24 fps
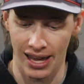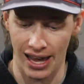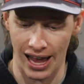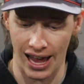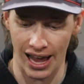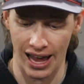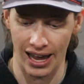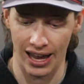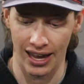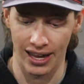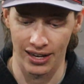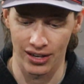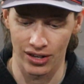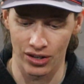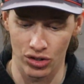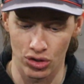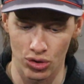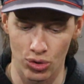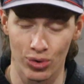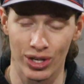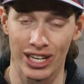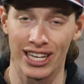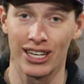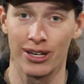and
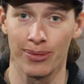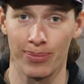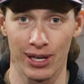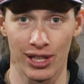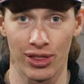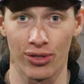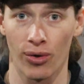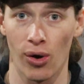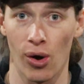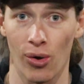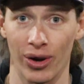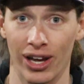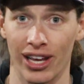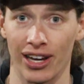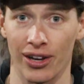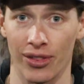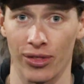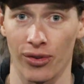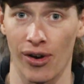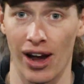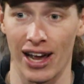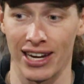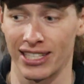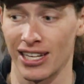you need to be throwing it at
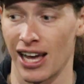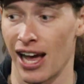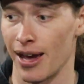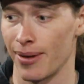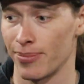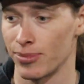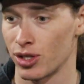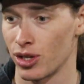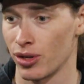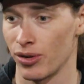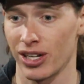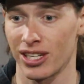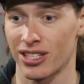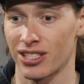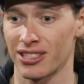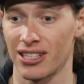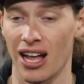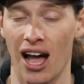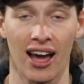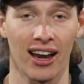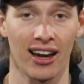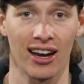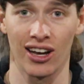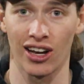the right time. So it's
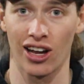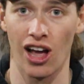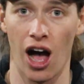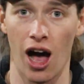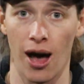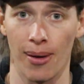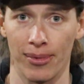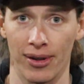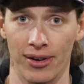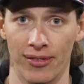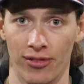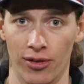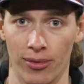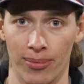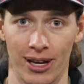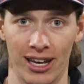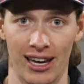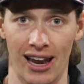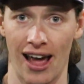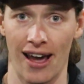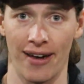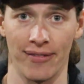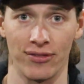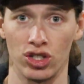not uncommon for me
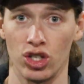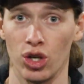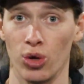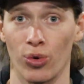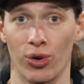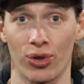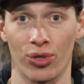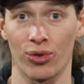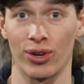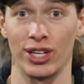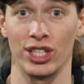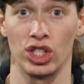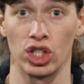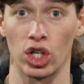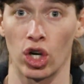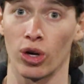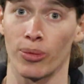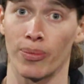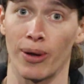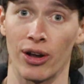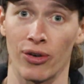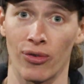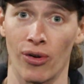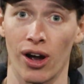to have 2 or 3
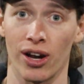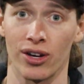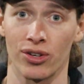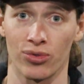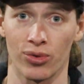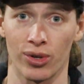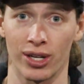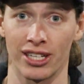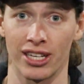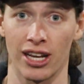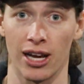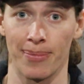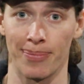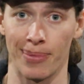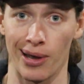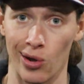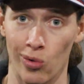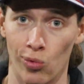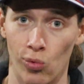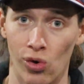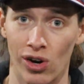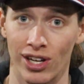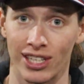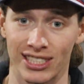jerkbait rods rigged up
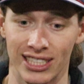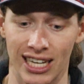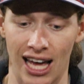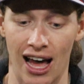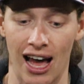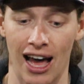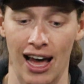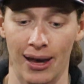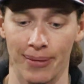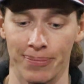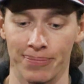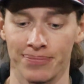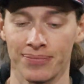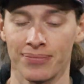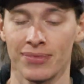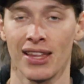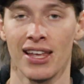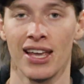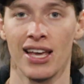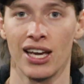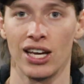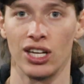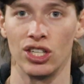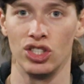at one time.
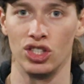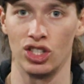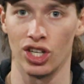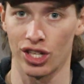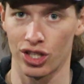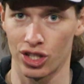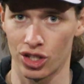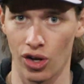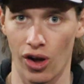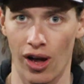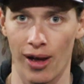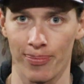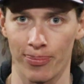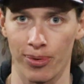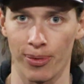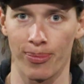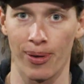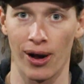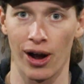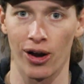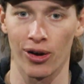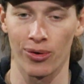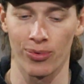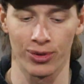just so I'm
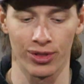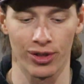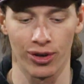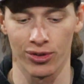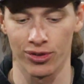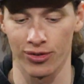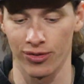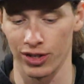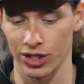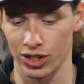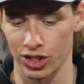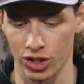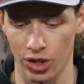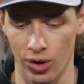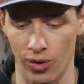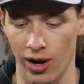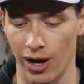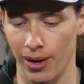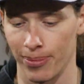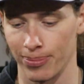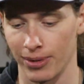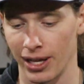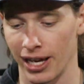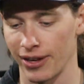prepared when those fish show
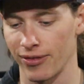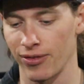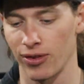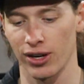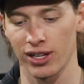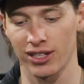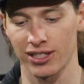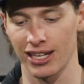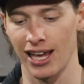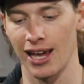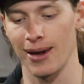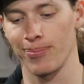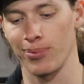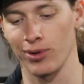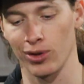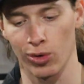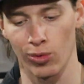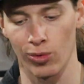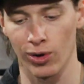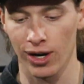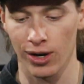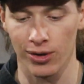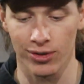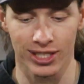up. Like for example, the
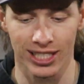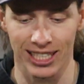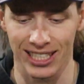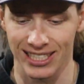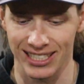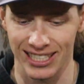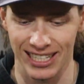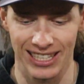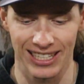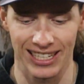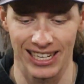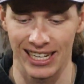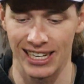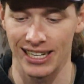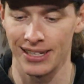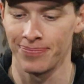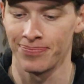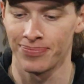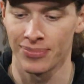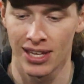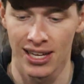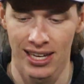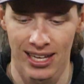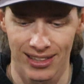106 DD,
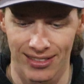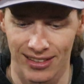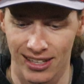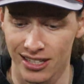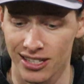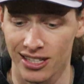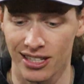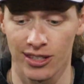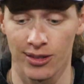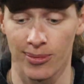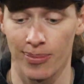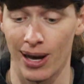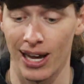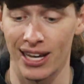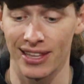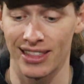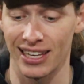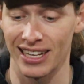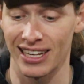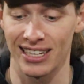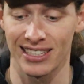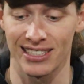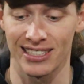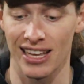this is a bait
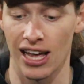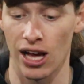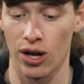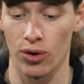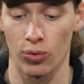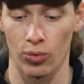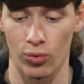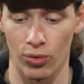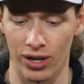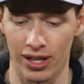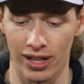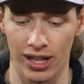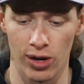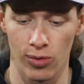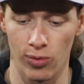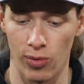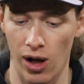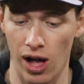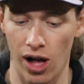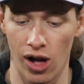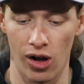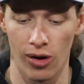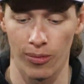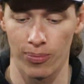that gets down really
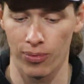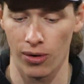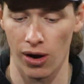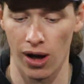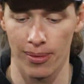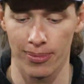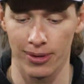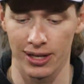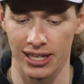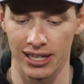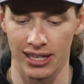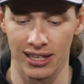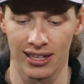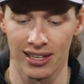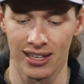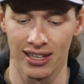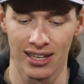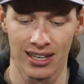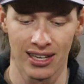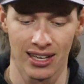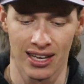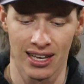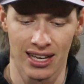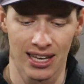well, probably
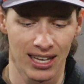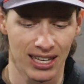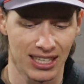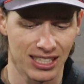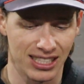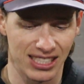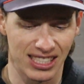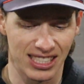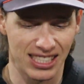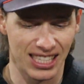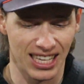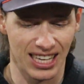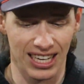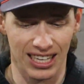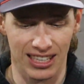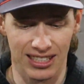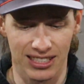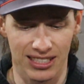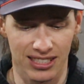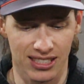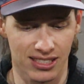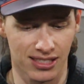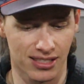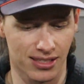
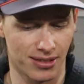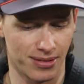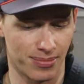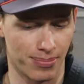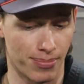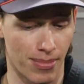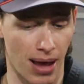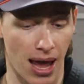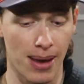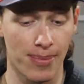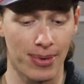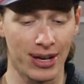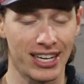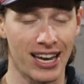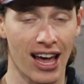6, maybe